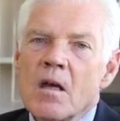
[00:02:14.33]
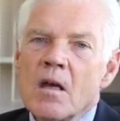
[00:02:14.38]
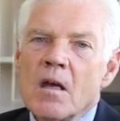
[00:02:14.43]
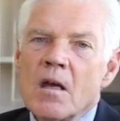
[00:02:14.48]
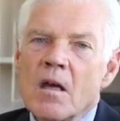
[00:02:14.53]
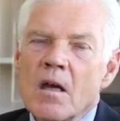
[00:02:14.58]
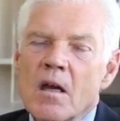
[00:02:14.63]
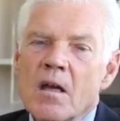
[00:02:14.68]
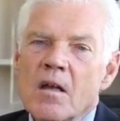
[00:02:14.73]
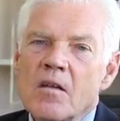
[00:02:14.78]

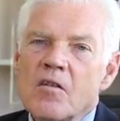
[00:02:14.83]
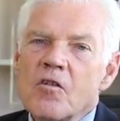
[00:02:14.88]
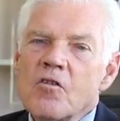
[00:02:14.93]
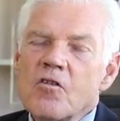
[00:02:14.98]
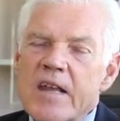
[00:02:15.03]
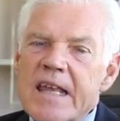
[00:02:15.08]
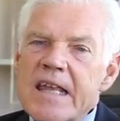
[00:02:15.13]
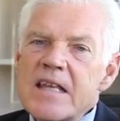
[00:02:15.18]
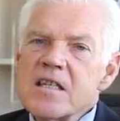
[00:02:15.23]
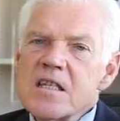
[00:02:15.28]
The
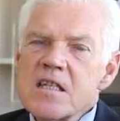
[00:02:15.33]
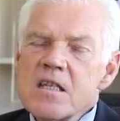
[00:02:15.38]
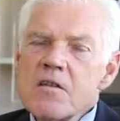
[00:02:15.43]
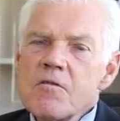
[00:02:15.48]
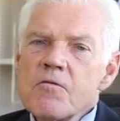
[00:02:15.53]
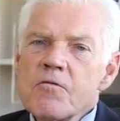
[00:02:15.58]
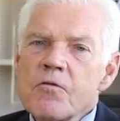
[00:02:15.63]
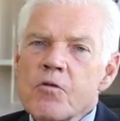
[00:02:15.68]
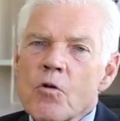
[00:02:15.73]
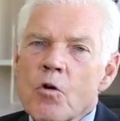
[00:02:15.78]

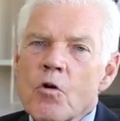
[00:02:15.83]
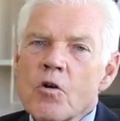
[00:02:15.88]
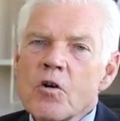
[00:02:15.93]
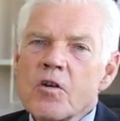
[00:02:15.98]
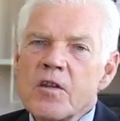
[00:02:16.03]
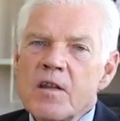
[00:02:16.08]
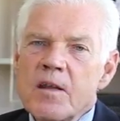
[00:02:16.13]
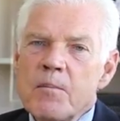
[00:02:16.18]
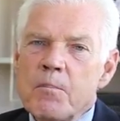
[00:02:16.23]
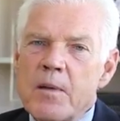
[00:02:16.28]
reason
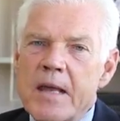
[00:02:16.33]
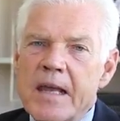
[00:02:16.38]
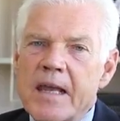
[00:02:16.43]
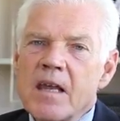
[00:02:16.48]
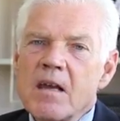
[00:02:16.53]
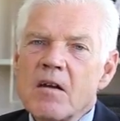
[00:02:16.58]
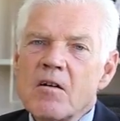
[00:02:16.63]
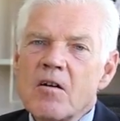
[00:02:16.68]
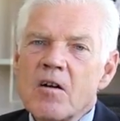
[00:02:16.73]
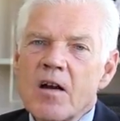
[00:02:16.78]
for the
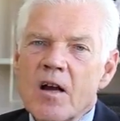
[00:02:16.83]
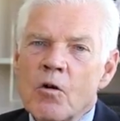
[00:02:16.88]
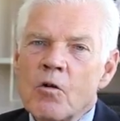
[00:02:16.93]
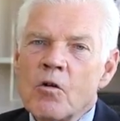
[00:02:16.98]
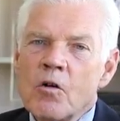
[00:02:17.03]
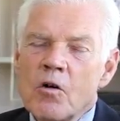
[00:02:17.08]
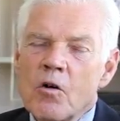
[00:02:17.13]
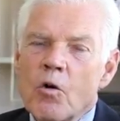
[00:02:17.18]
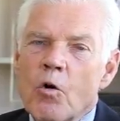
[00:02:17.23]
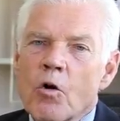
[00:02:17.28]
bigger
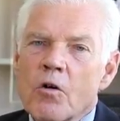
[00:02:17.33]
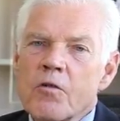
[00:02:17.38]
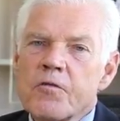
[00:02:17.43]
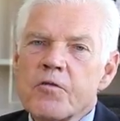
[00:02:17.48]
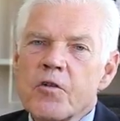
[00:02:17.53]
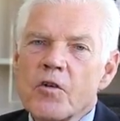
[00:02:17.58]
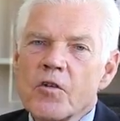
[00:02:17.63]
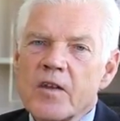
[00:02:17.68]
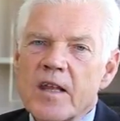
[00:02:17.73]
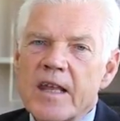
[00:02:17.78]
or
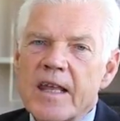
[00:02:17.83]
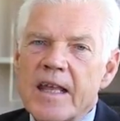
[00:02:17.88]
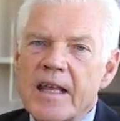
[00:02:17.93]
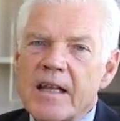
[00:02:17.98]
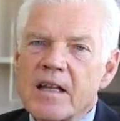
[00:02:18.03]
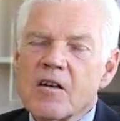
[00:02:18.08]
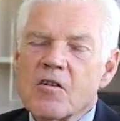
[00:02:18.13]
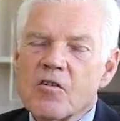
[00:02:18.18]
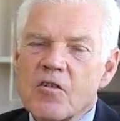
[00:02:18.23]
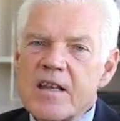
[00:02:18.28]
for the
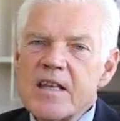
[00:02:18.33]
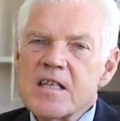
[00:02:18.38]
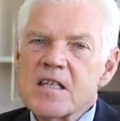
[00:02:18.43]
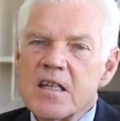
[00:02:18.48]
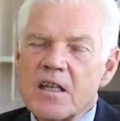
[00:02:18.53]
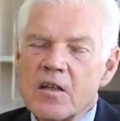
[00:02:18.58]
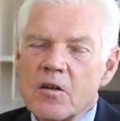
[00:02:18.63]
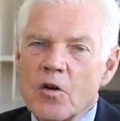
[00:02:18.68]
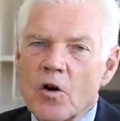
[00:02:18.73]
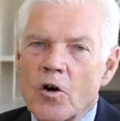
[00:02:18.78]

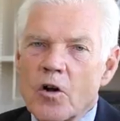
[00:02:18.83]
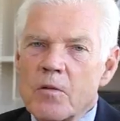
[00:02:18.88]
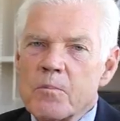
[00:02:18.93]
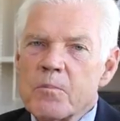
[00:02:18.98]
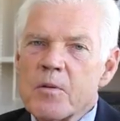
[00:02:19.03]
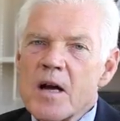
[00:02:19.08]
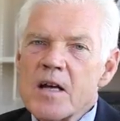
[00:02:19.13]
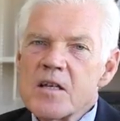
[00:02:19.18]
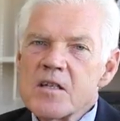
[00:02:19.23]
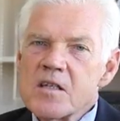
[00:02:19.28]
increase in the oil
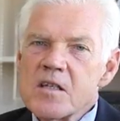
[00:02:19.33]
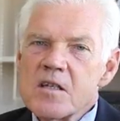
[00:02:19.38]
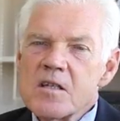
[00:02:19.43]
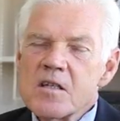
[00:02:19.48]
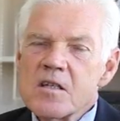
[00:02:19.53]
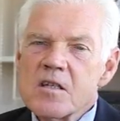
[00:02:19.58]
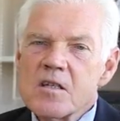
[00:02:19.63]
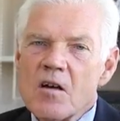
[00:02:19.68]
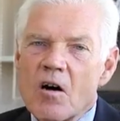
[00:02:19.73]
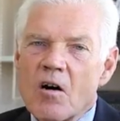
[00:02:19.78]

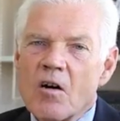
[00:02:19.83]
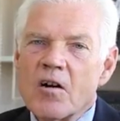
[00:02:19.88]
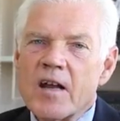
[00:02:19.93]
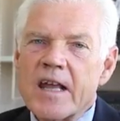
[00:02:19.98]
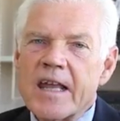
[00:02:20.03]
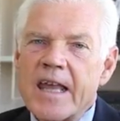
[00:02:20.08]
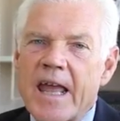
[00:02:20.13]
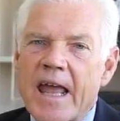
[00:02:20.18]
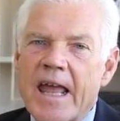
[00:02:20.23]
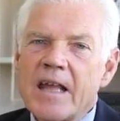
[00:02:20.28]
prices are
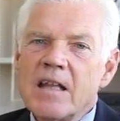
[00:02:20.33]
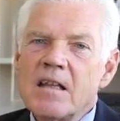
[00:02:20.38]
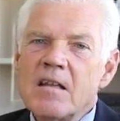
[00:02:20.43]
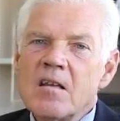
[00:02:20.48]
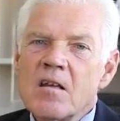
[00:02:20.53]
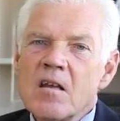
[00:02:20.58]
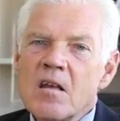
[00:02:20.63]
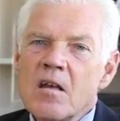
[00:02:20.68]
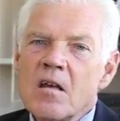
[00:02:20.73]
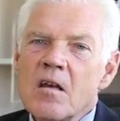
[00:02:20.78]

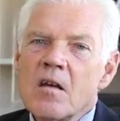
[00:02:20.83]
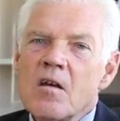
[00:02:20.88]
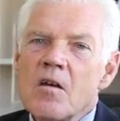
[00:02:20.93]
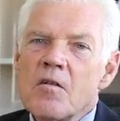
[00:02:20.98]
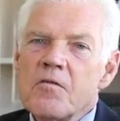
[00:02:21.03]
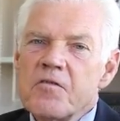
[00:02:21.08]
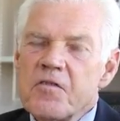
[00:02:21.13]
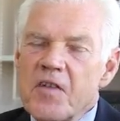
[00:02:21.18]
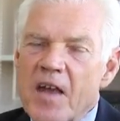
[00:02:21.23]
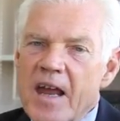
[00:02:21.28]
again
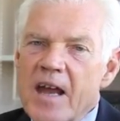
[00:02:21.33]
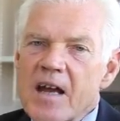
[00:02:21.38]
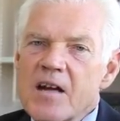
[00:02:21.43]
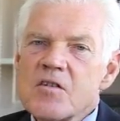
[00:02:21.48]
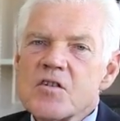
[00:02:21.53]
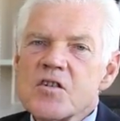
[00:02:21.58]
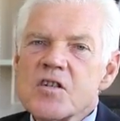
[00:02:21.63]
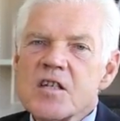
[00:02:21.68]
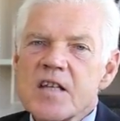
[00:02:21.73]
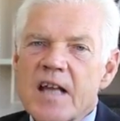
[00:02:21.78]

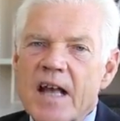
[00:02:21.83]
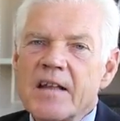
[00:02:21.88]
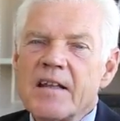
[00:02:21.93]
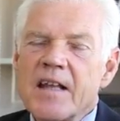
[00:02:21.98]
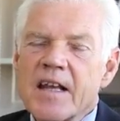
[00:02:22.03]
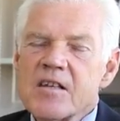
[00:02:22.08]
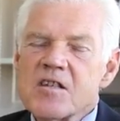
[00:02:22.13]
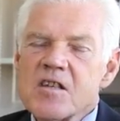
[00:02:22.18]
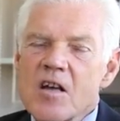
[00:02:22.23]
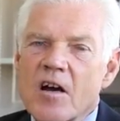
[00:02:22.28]
fears
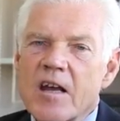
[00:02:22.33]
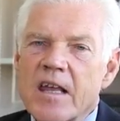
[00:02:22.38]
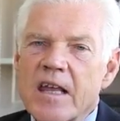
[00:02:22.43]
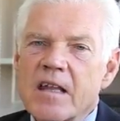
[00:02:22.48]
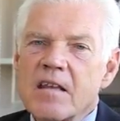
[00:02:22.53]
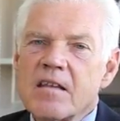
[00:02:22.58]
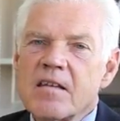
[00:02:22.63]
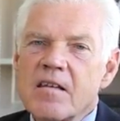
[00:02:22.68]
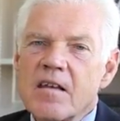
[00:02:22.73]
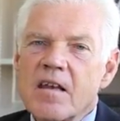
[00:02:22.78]
and
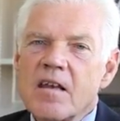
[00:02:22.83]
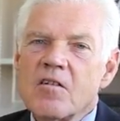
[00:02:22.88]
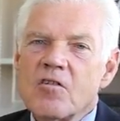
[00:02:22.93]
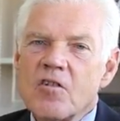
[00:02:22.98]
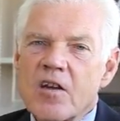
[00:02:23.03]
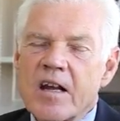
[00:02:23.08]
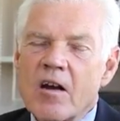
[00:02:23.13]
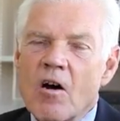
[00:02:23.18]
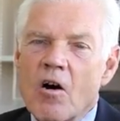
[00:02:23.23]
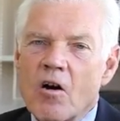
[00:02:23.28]
anxiety
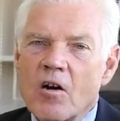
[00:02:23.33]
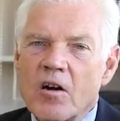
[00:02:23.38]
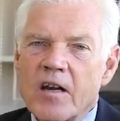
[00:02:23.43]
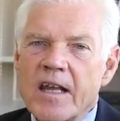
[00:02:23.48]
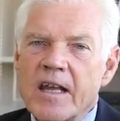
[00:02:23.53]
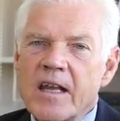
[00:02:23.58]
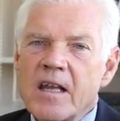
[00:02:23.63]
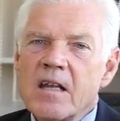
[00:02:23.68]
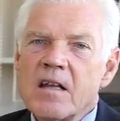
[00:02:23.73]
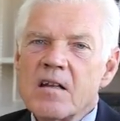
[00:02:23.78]

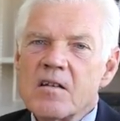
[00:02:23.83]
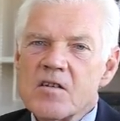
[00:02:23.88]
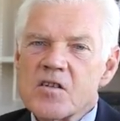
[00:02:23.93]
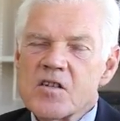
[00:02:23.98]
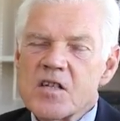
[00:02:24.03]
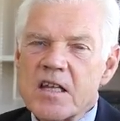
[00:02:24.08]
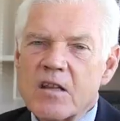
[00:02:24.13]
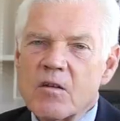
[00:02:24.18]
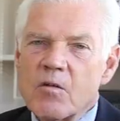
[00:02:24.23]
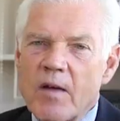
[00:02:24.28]
regarding the
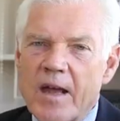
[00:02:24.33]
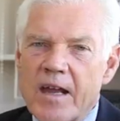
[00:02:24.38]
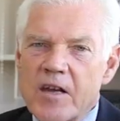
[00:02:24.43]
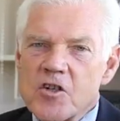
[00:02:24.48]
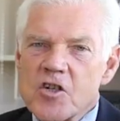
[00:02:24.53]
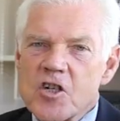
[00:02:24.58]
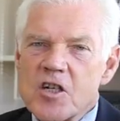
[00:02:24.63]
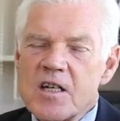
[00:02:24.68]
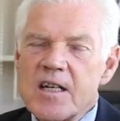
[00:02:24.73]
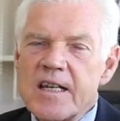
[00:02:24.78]

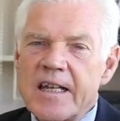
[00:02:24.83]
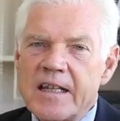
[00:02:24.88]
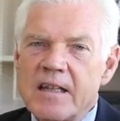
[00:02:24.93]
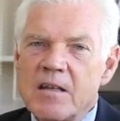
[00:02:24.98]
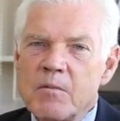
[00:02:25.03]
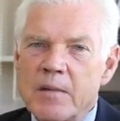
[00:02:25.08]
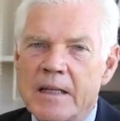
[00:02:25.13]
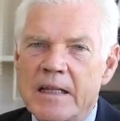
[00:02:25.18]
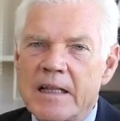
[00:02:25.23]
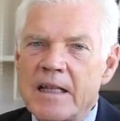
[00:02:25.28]
situation in
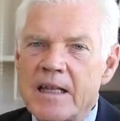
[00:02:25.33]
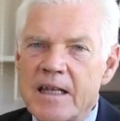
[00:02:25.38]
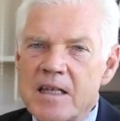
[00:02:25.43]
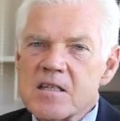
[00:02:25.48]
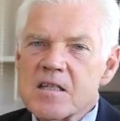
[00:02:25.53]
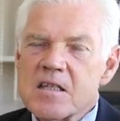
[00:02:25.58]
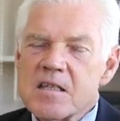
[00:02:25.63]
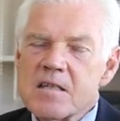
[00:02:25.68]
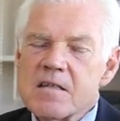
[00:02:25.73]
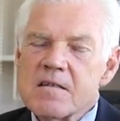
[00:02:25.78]
the Middle
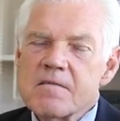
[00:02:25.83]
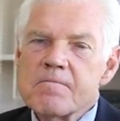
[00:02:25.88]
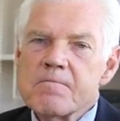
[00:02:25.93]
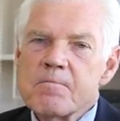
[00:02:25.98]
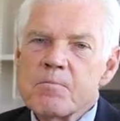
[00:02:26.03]
East.